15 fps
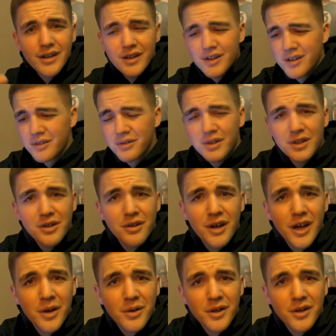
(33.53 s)
I don't really know
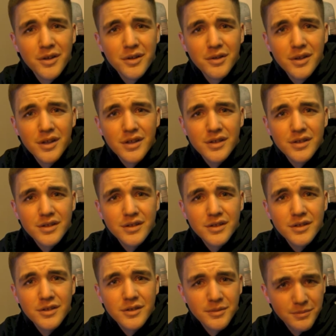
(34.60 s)
how I'm going to do this.
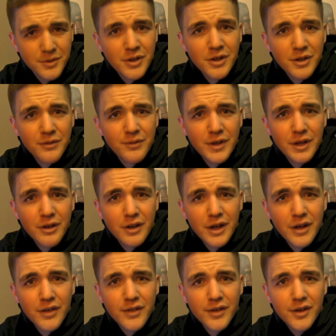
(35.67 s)
I'm going to figure it
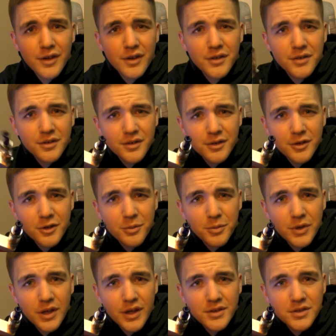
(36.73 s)
out on the go. Hope
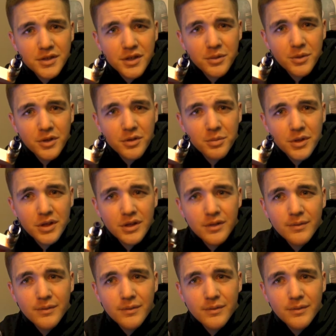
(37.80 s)
you guys stay with me.